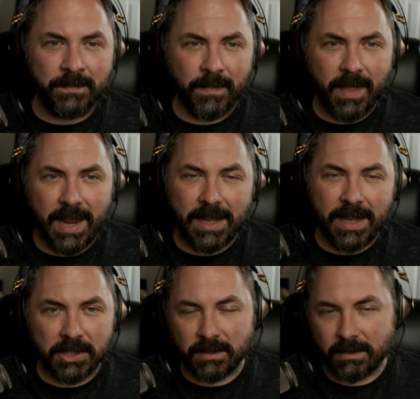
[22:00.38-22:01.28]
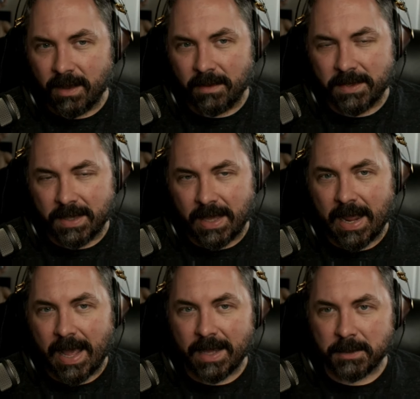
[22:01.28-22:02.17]
And I just loved
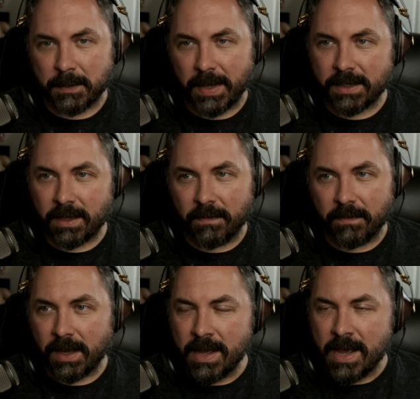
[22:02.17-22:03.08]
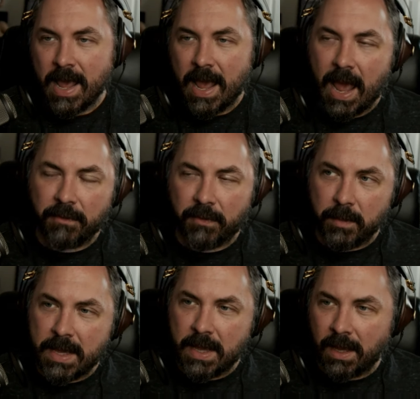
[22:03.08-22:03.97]
that aspect of it. And for
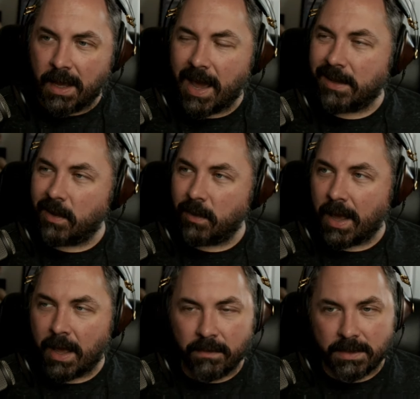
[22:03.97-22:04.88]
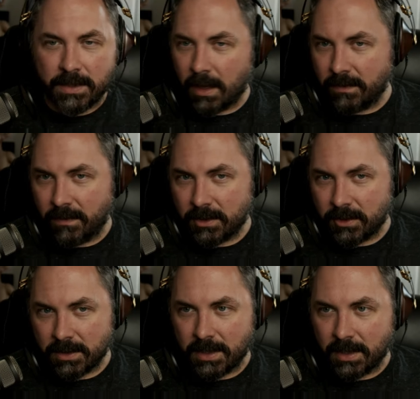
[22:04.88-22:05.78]
me, I don't have a ton of
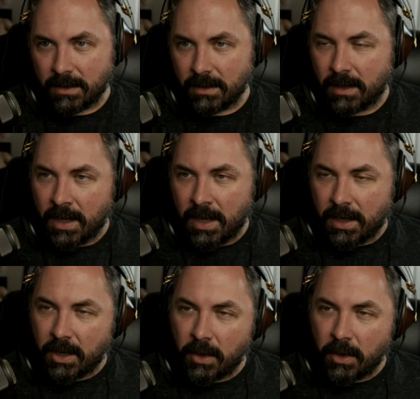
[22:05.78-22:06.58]
interest in, you know, if